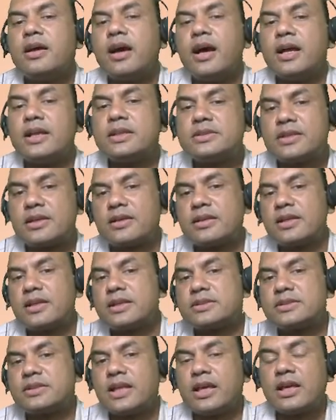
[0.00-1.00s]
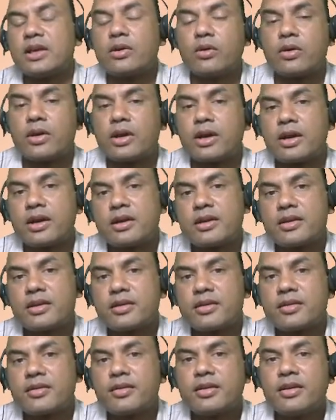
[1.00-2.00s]
Answer this, think over it.
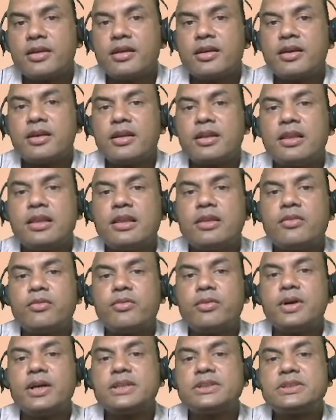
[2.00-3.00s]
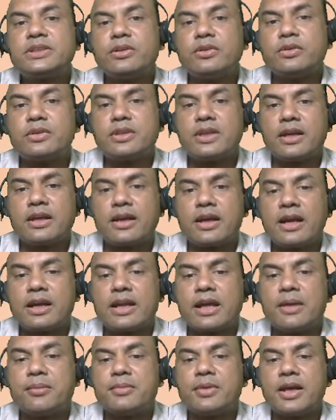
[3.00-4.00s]
First you think and
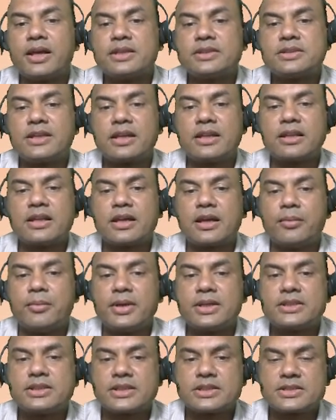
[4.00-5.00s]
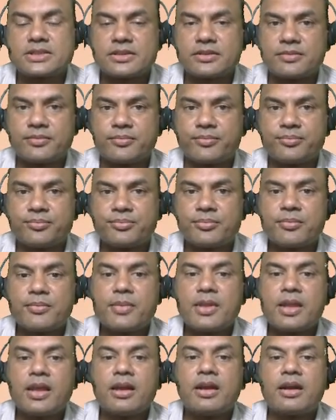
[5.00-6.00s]
type the answer in the comment section.
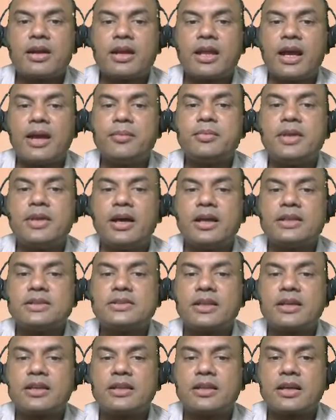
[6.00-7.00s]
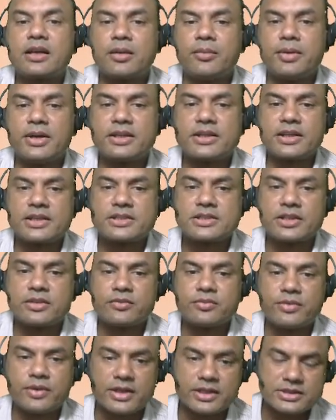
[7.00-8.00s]
Type the answer in the comment section
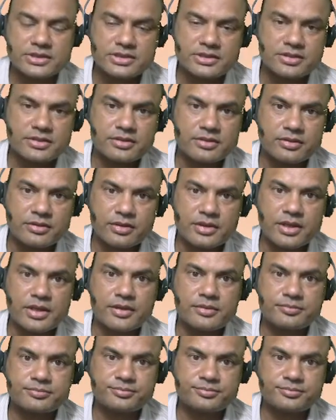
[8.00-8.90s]
fast. Okay.